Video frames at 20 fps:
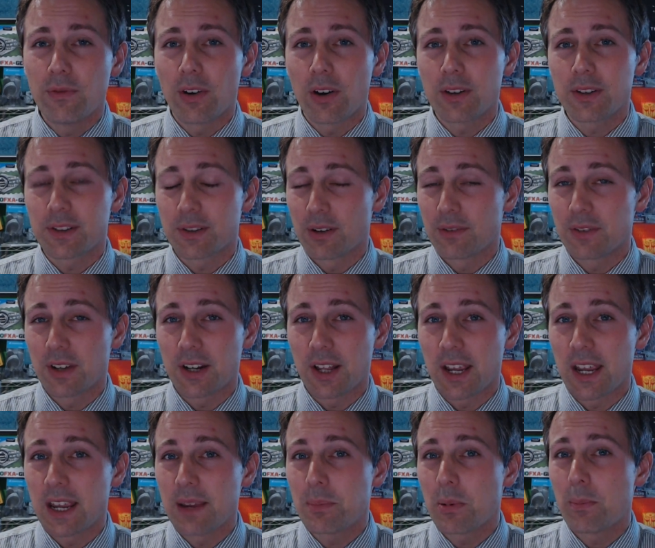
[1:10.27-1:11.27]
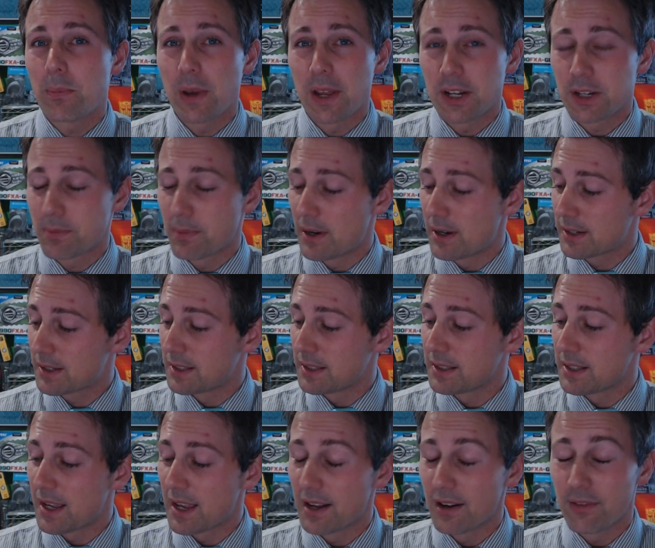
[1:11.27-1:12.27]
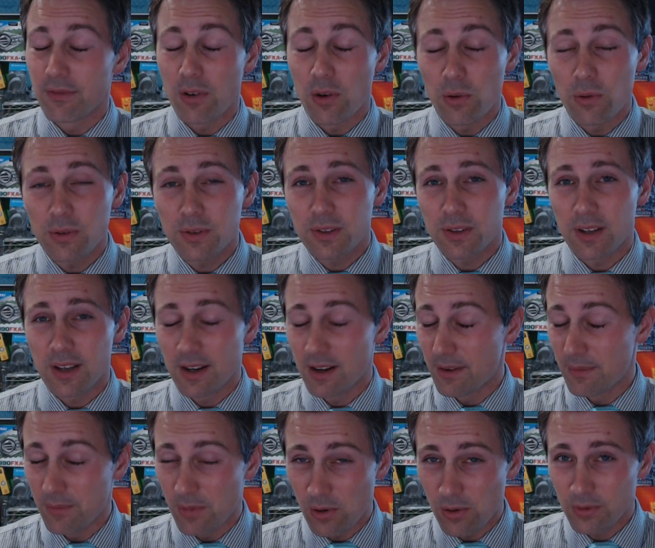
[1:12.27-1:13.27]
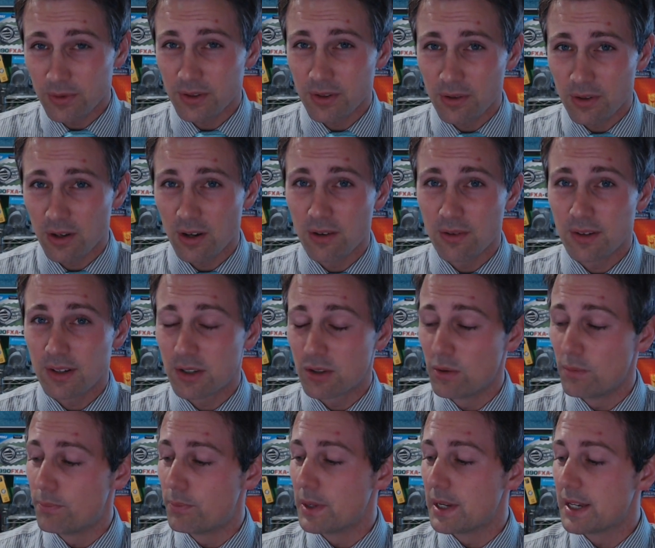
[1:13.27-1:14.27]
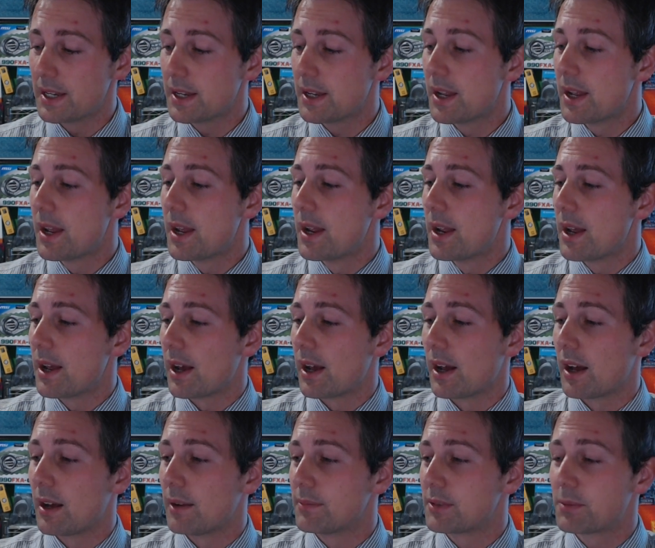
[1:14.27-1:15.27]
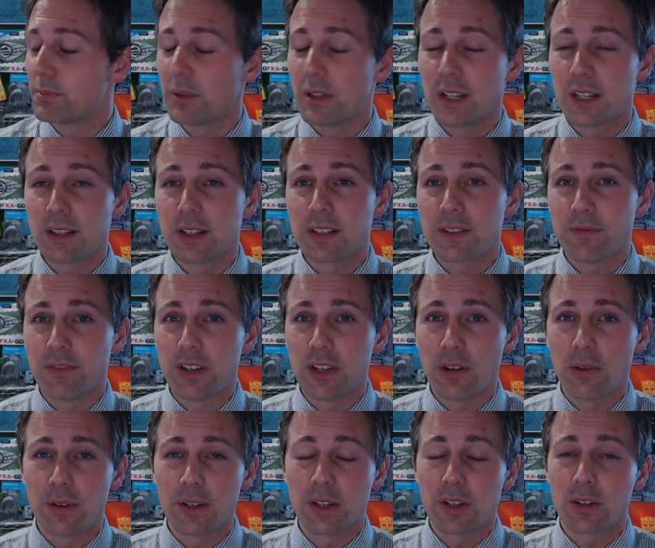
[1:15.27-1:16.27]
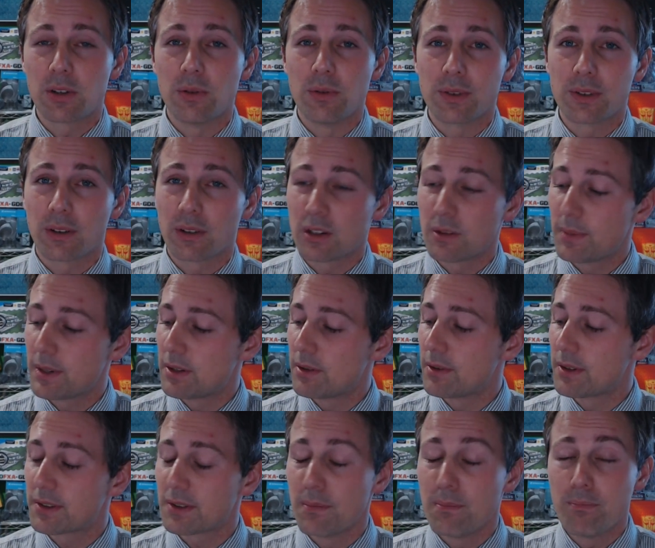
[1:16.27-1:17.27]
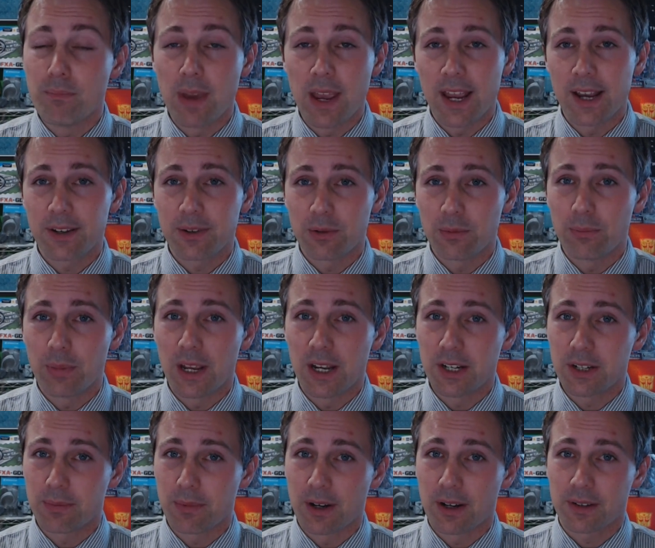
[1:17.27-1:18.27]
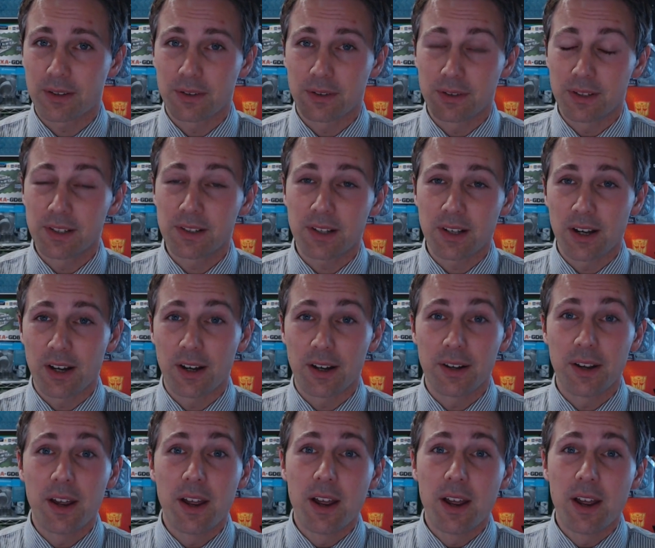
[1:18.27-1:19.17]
on. So I've done a heap of benchmarking and I've also and I'm also going to be um, splitting this video into two. So I'm going to be doing some mantle benchmarks on this card,